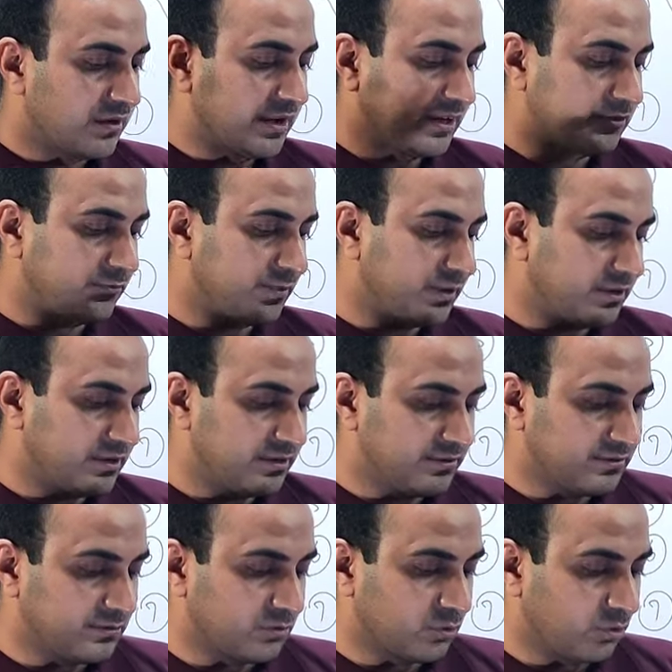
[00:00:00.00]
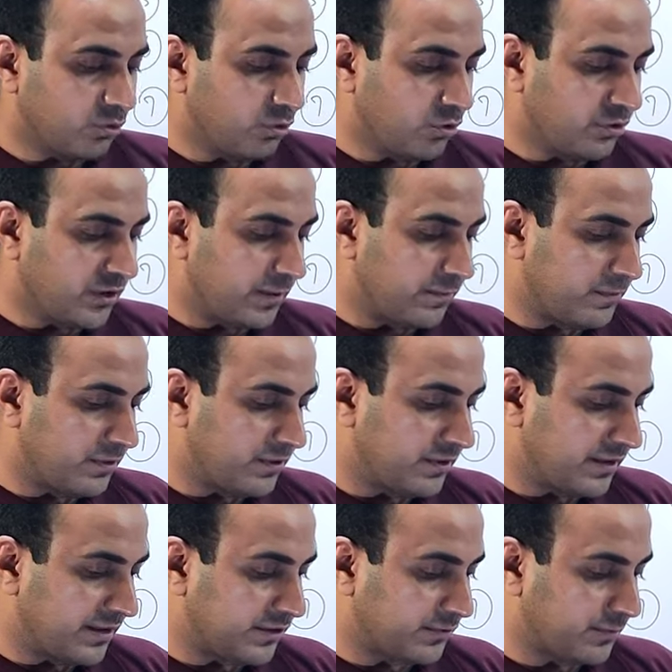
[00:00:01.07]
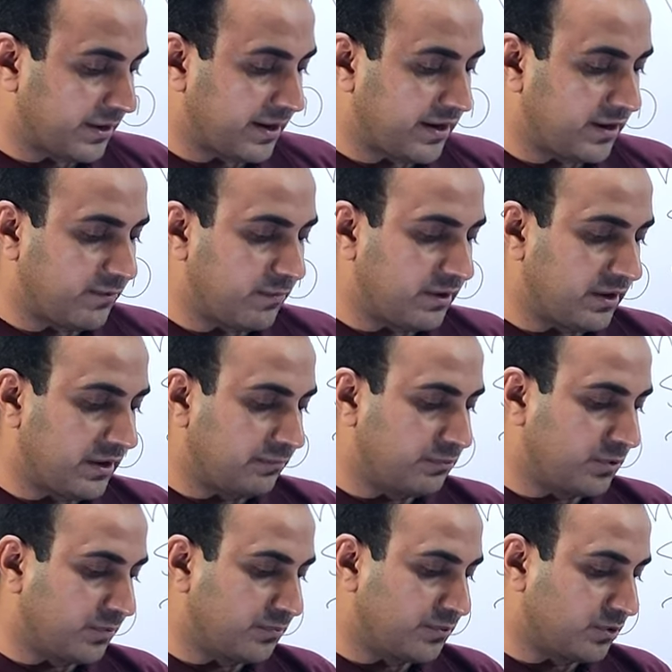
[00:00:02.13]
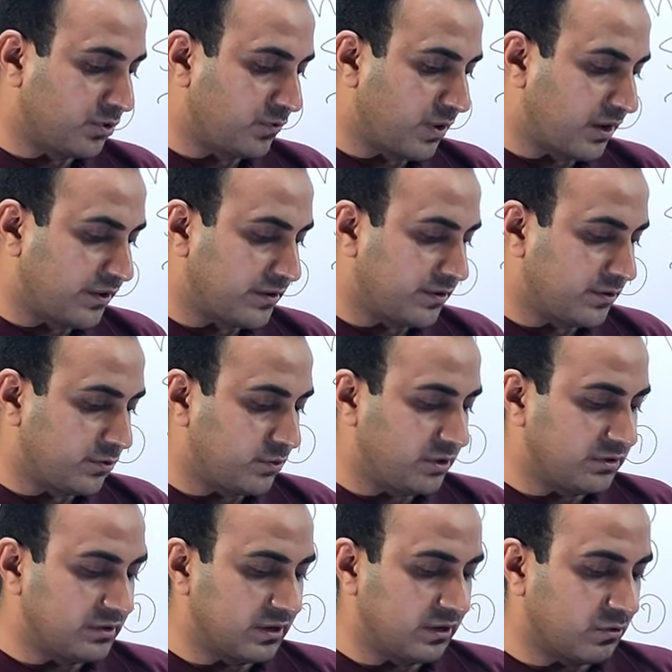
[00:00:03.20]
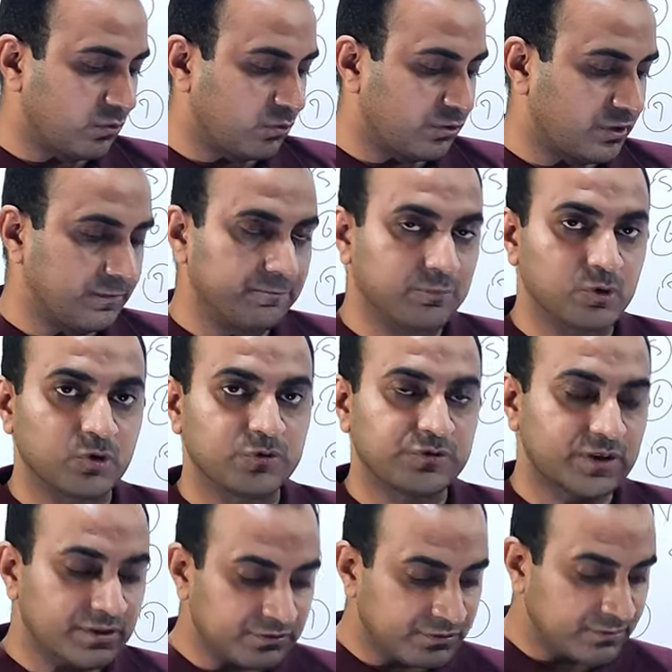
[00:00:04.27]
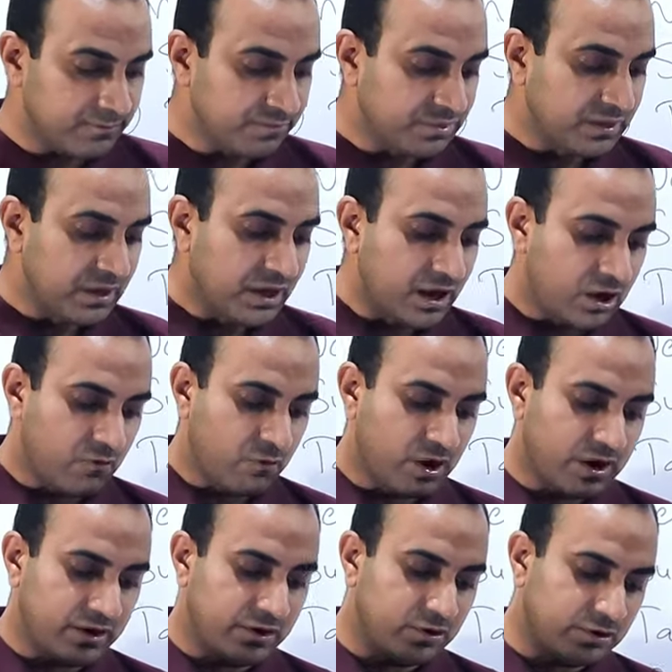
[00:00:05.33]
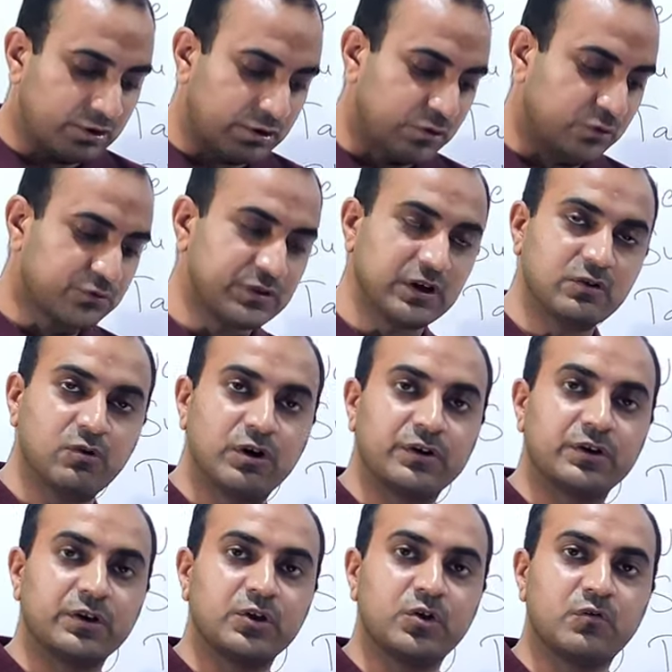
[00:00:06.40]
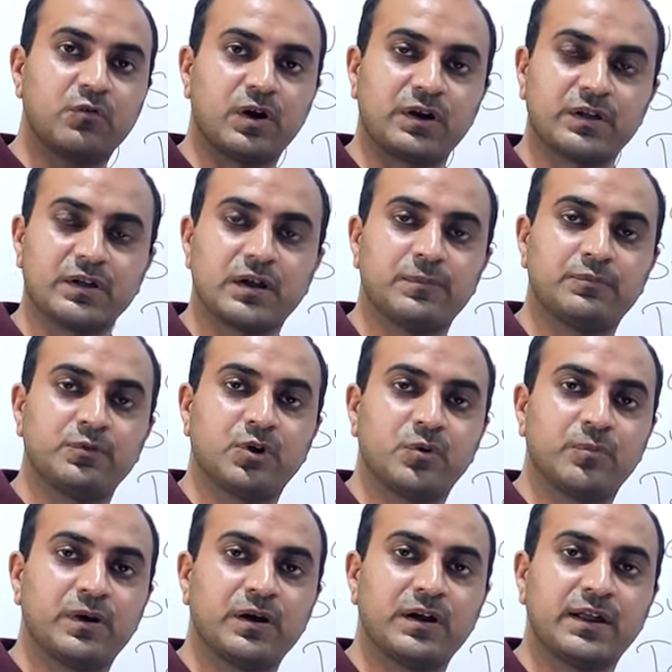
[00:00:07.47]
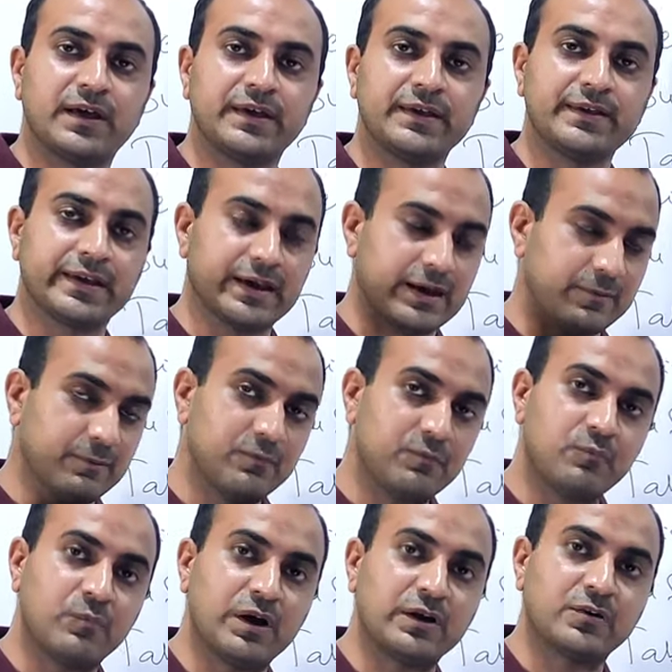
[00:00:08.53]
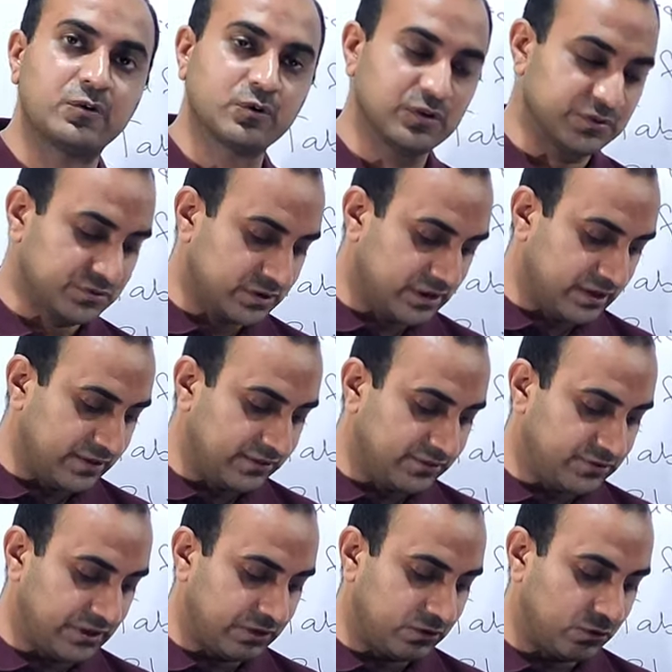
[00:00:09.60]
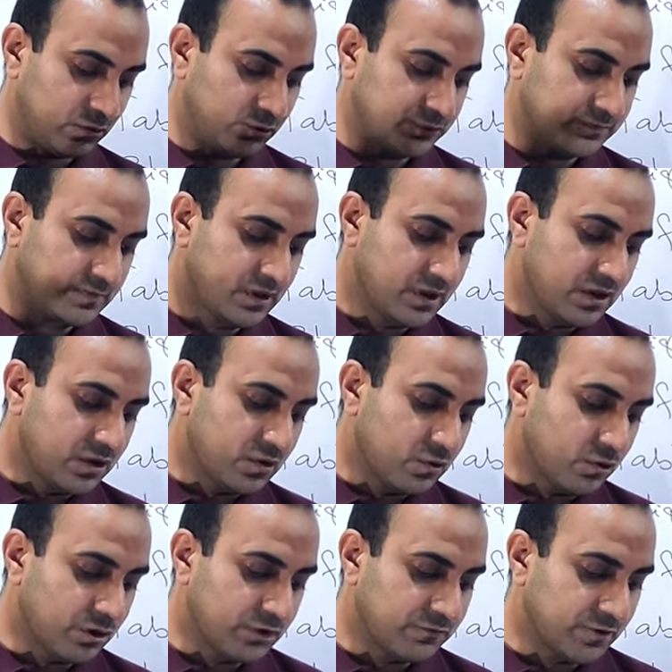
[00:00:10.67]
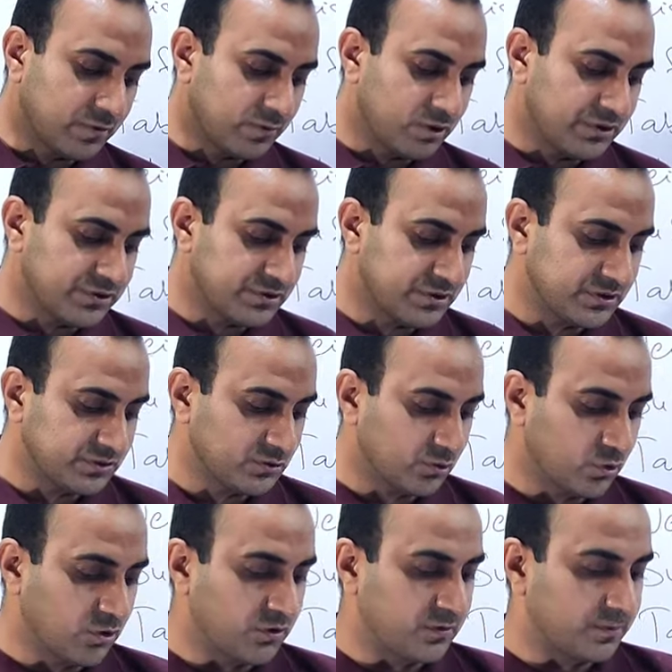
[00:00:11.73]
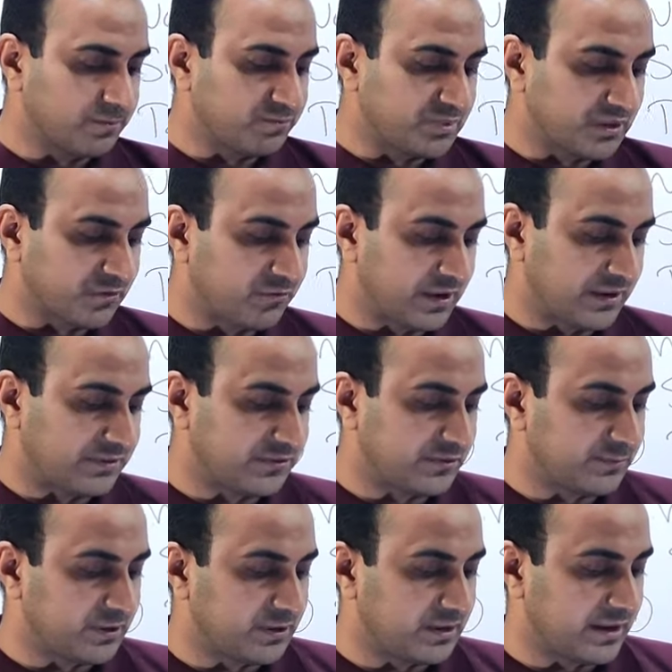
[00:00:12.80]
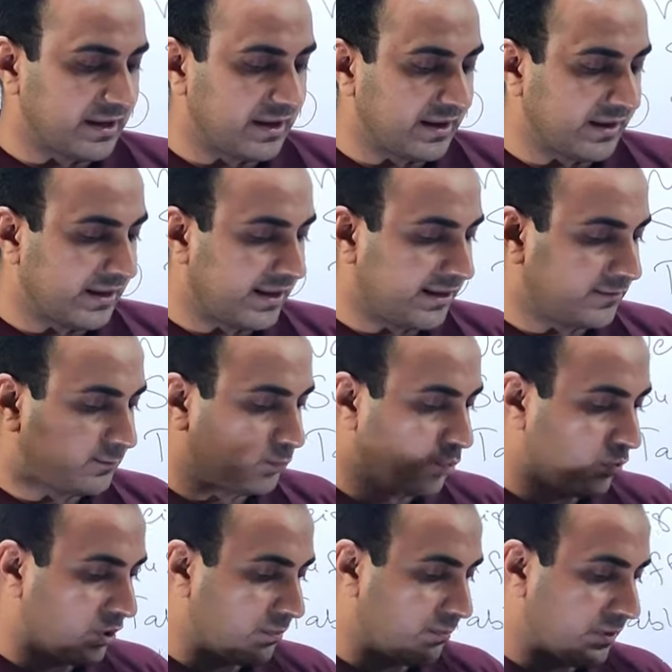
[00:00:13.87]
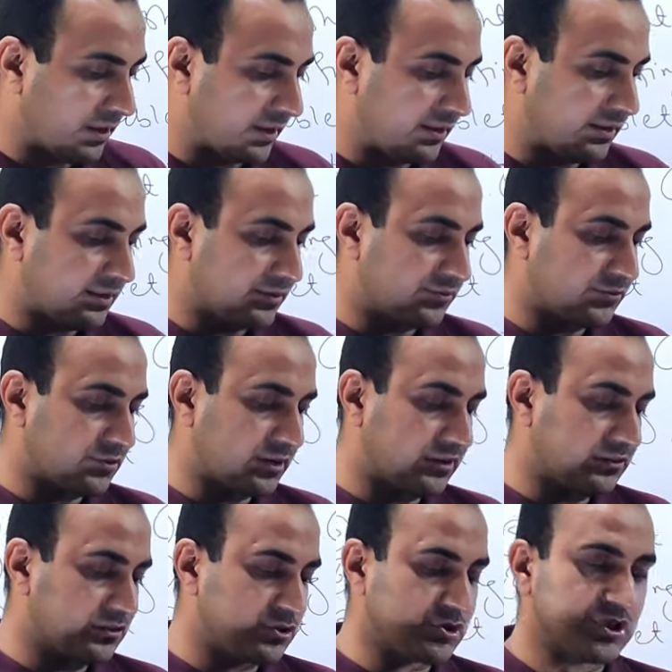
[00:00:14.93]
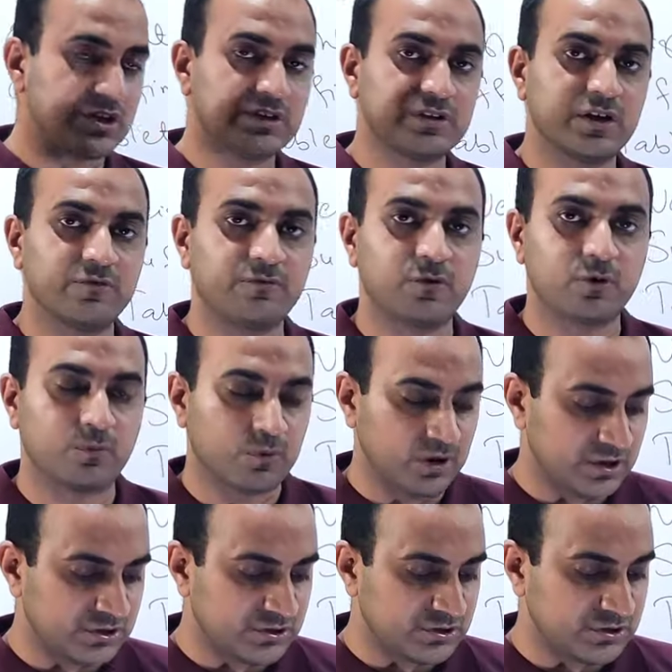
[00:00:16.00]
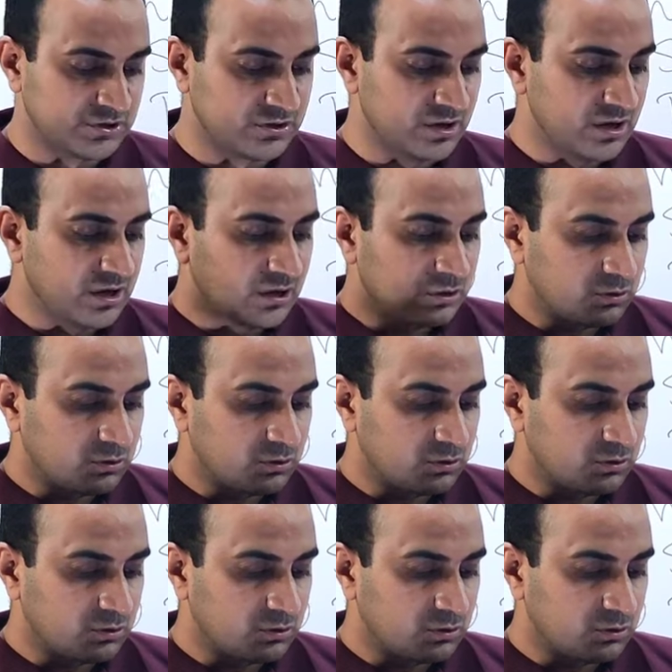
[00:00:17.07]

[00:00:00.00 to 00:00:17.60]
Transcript: Next one is core tablet expand by absorption of water during the coating process. Avoid or reduce the quantity of water absorbent like microcrystalline cellulose. Coating formulation is not flexible and has poor mechanical strength. Change the formulation